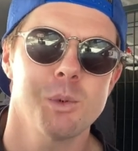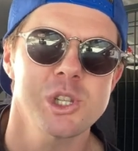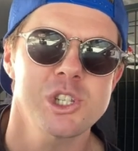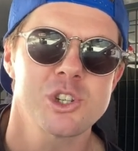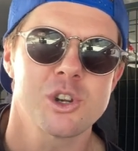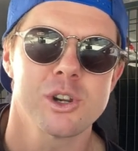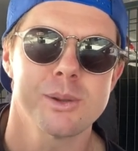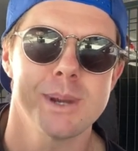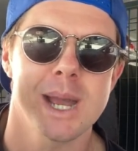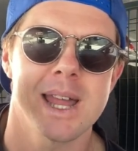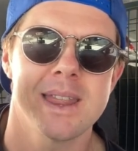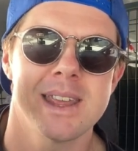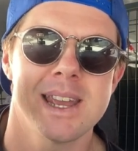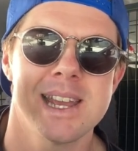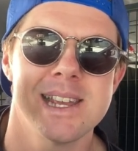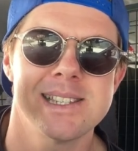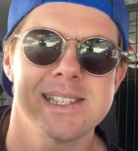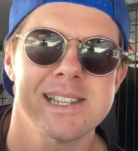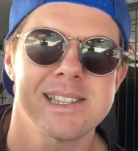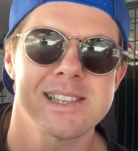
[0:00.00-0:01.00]
what's good about
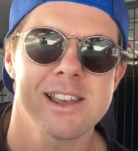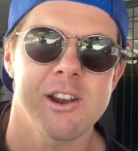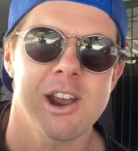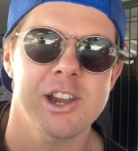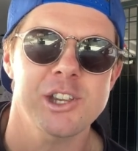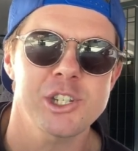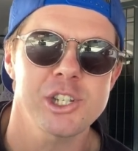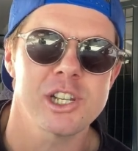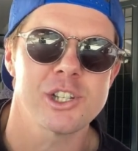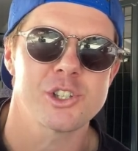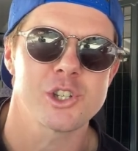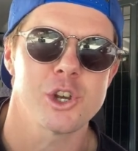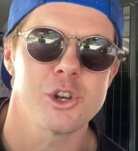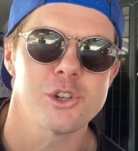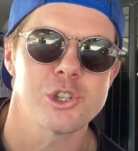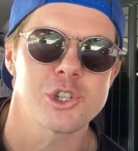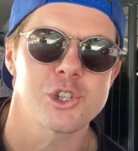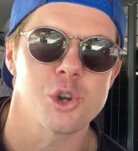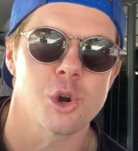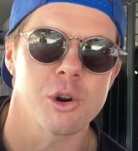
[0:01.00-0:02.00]
these is they're actually a
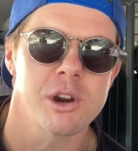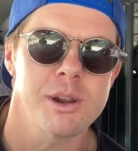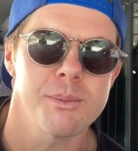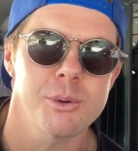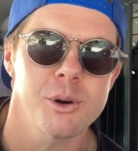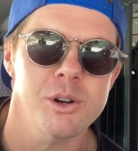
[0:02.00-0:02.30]
two-story